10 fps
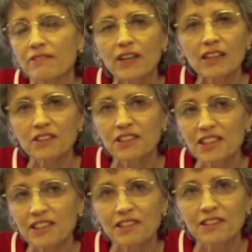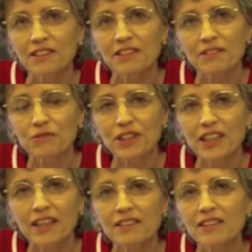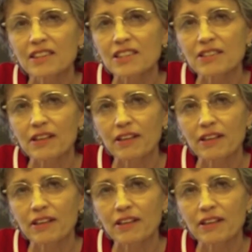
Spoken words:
volunteer, regardless,